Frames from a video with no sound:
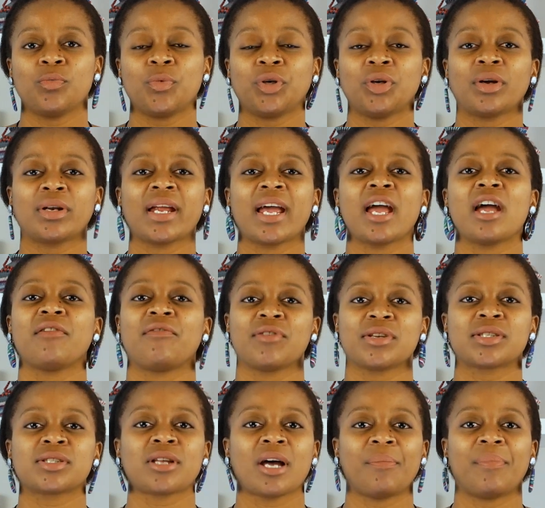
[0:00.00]
we don't ever
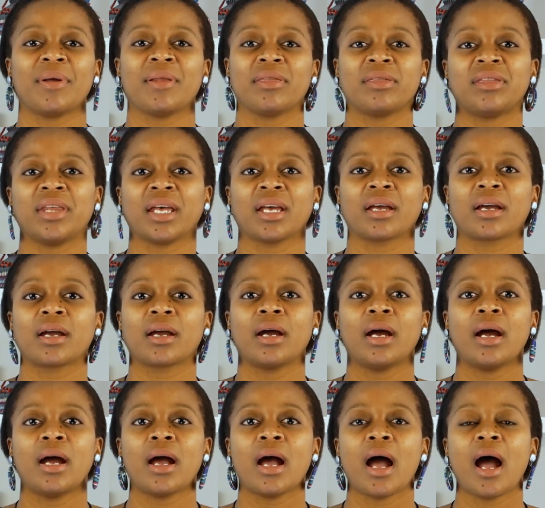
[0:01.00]
stop and think,
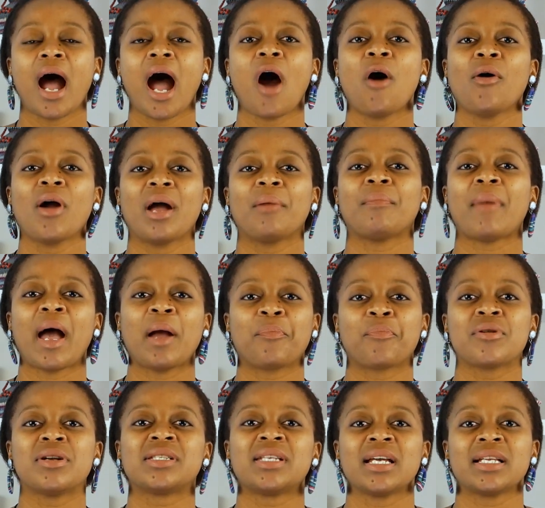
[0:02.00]
how am I
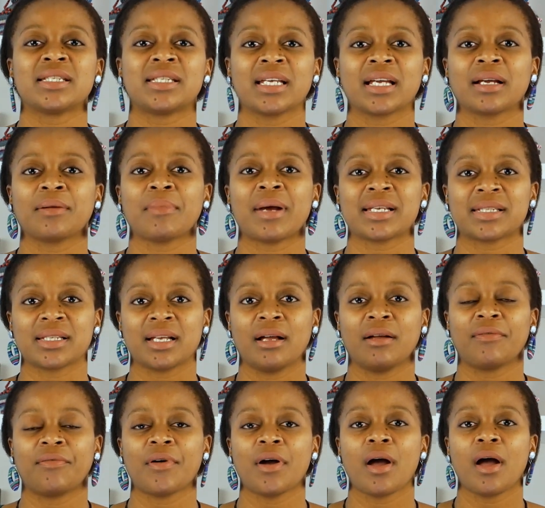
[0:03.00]
presenting
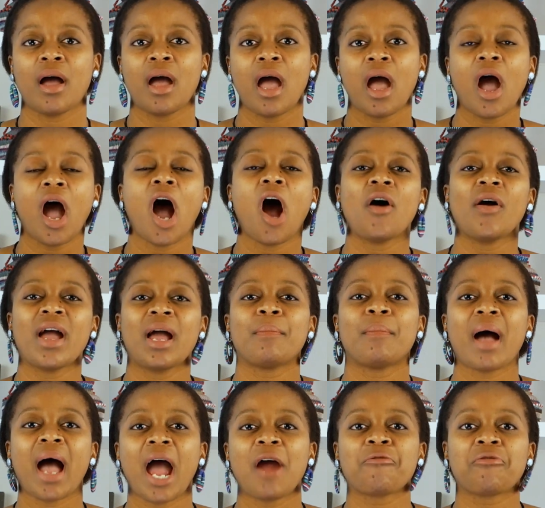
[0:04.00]
myself? How
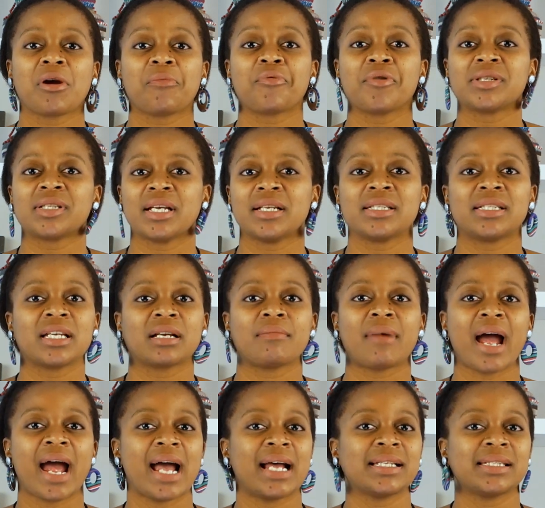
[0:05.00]
am I representing
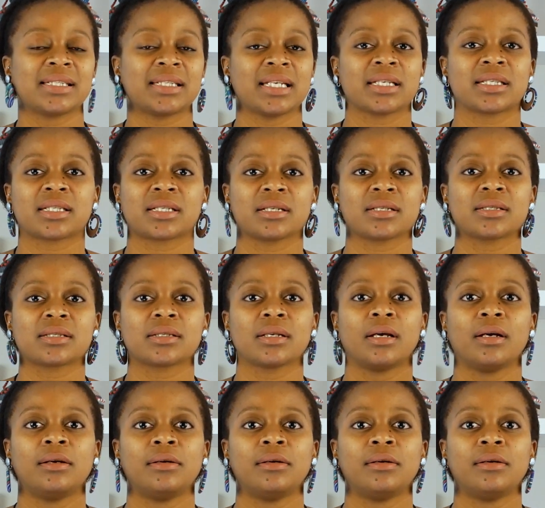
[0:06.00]
my ancestors?